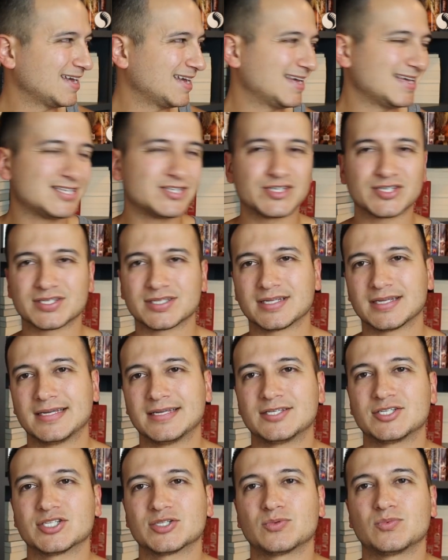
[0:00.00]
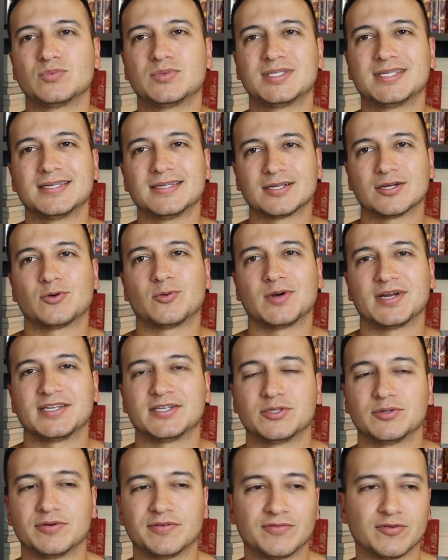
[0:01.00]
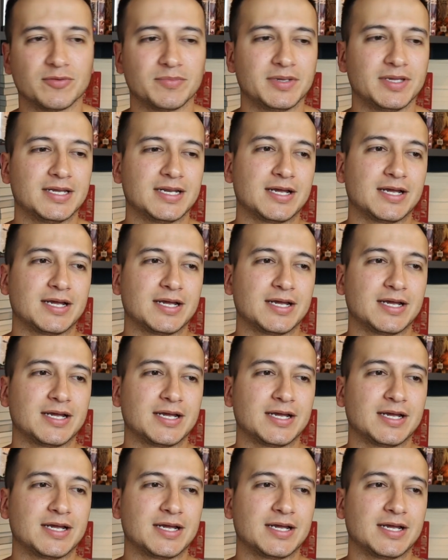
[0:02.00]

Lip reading: It just didn't quite do it for me,